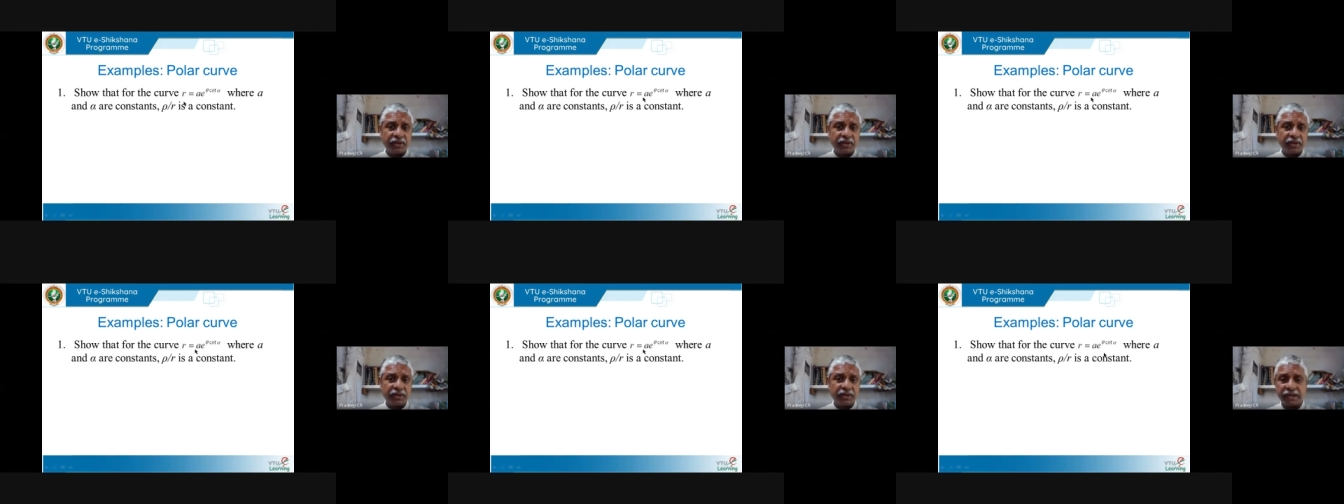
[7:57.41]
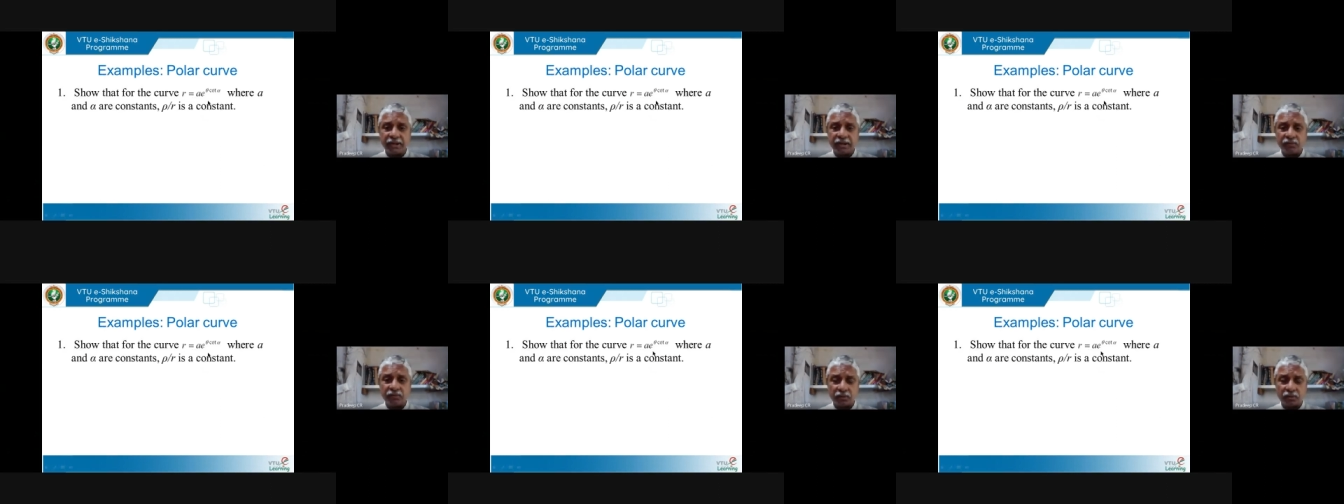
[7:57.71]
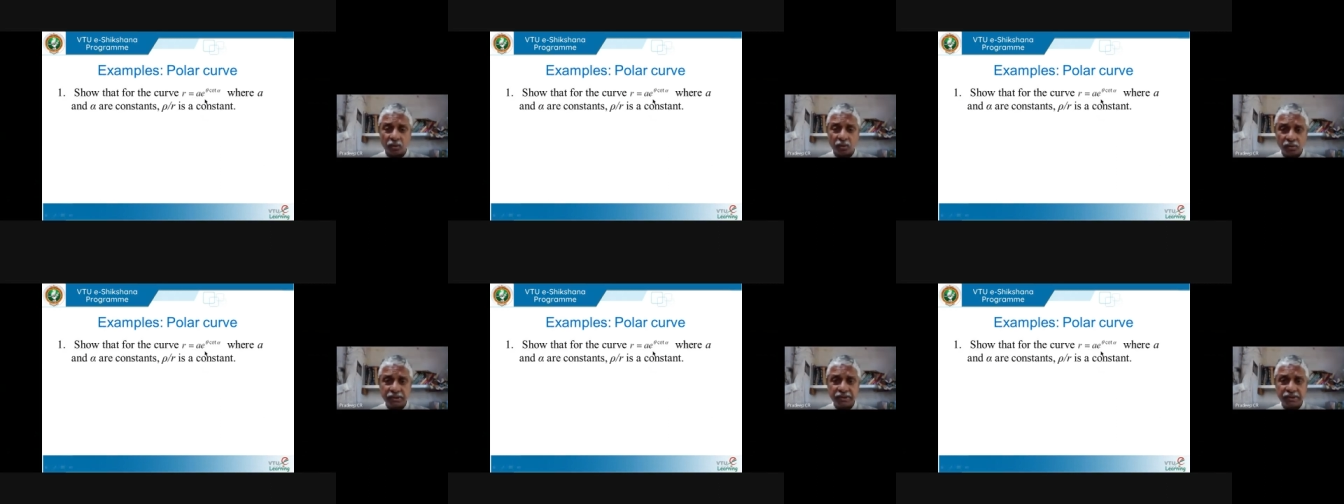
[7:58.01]
I have
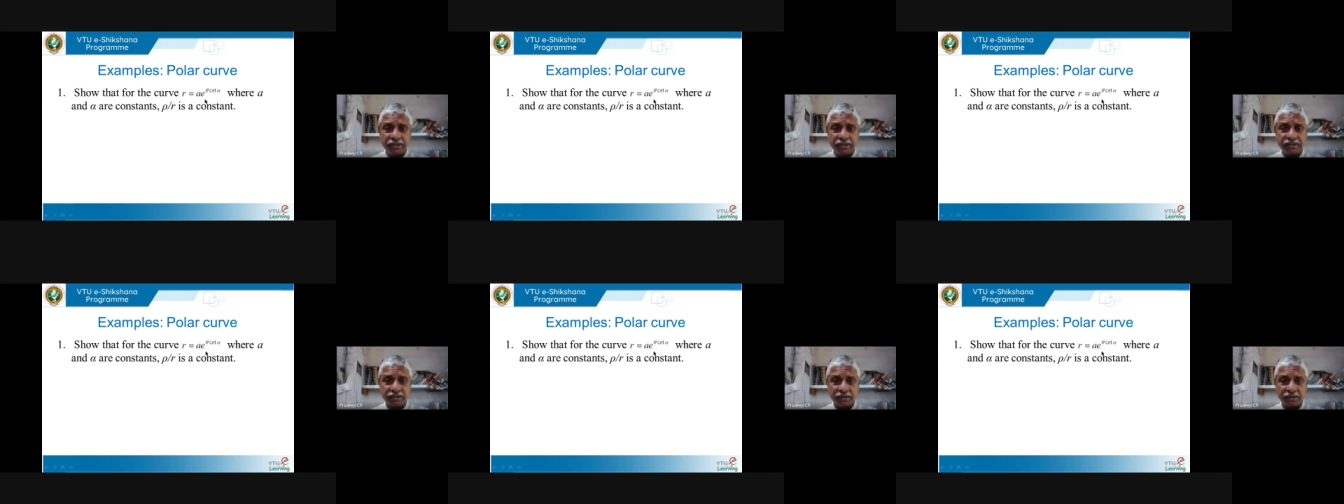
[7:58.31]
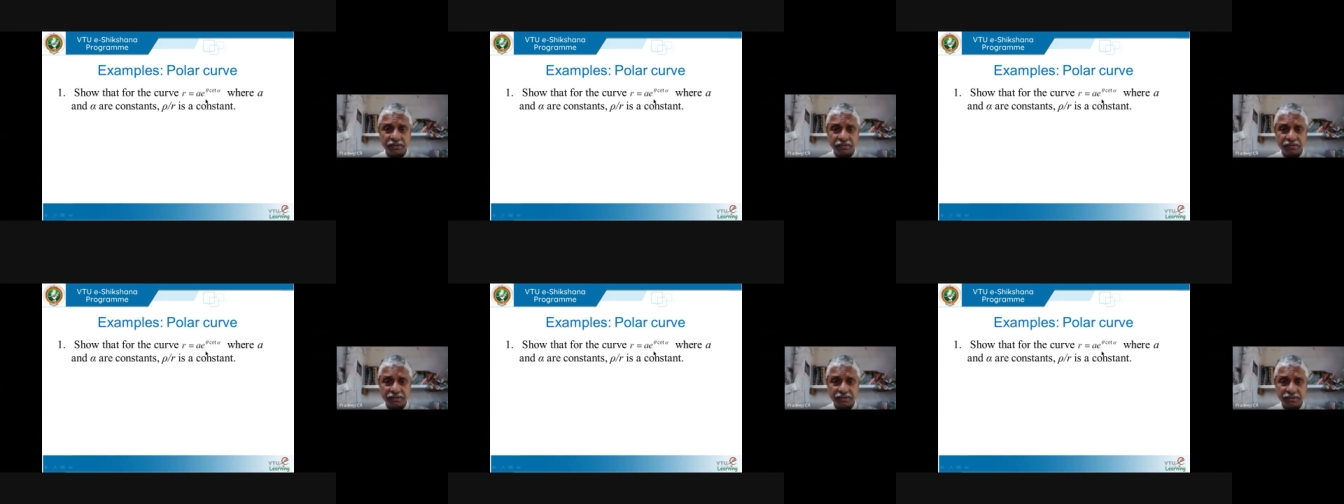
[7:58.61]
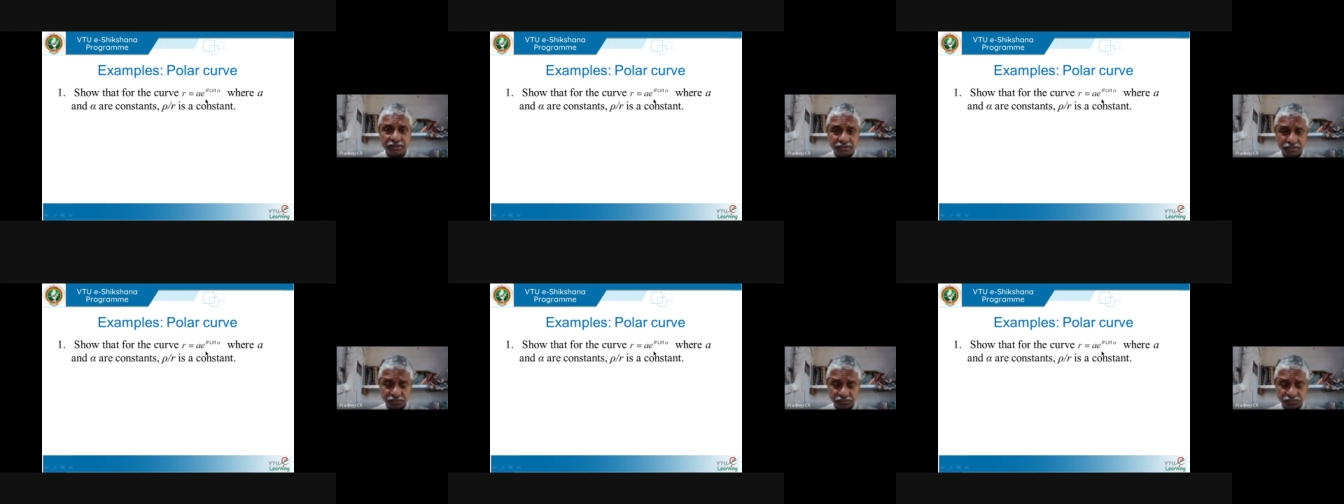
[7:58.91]
drawn these curves
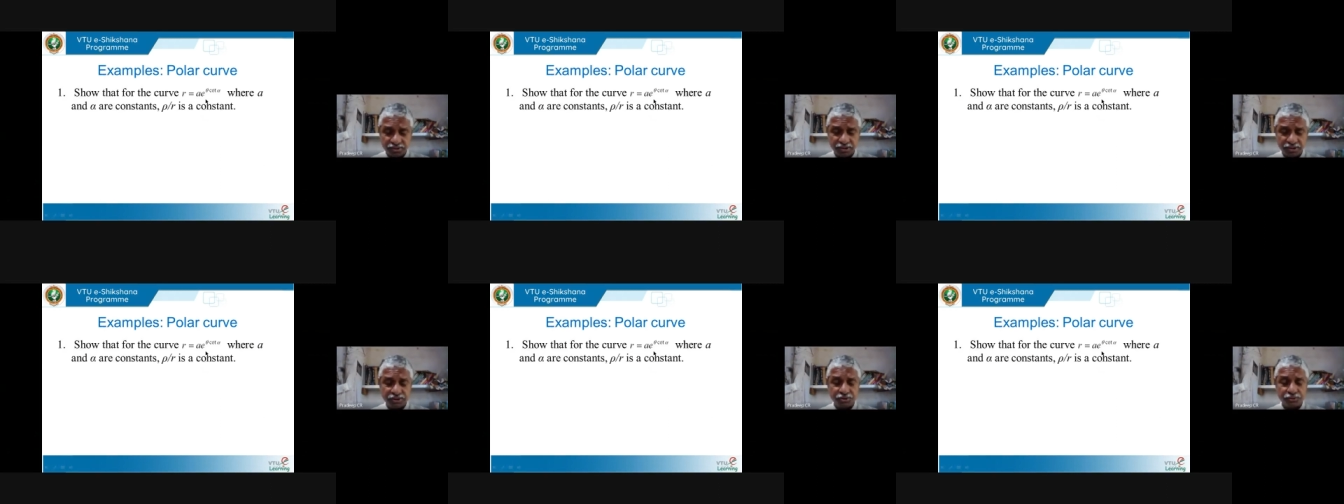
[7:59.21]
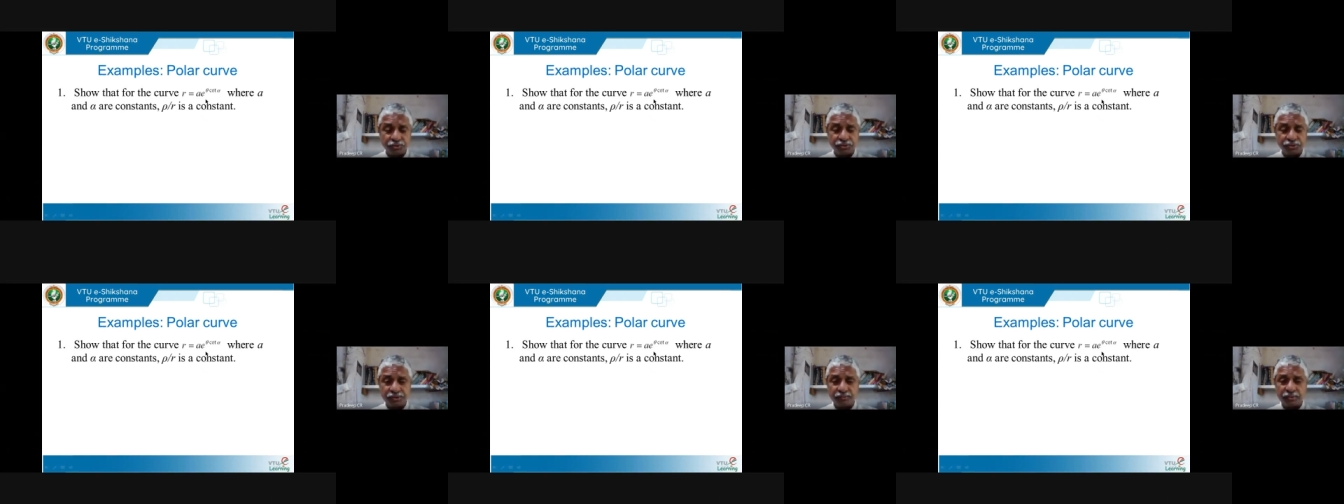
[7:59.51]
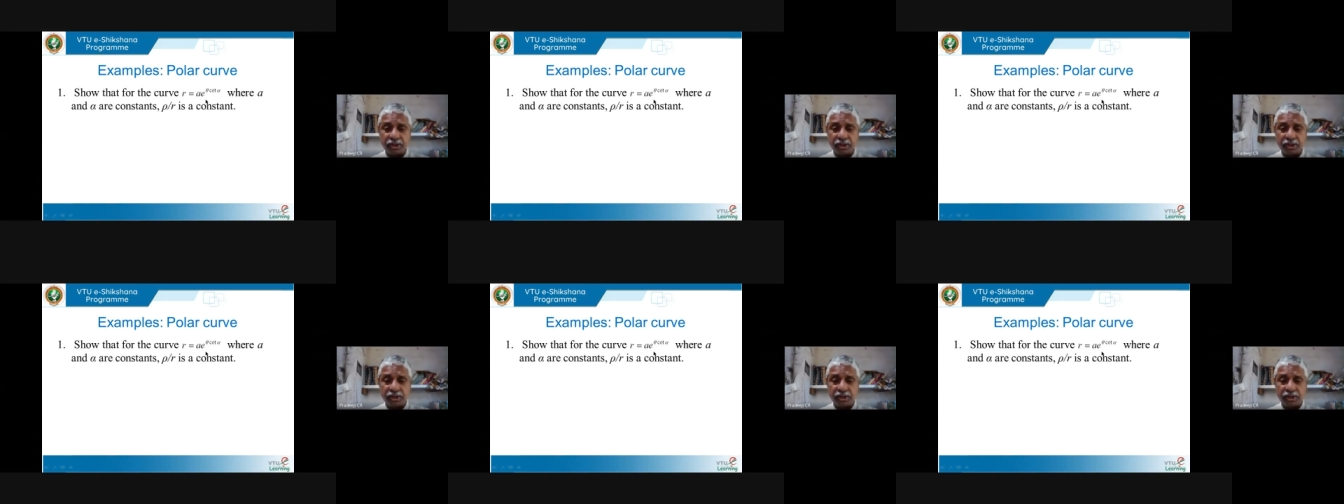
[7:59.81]
using GeoGebra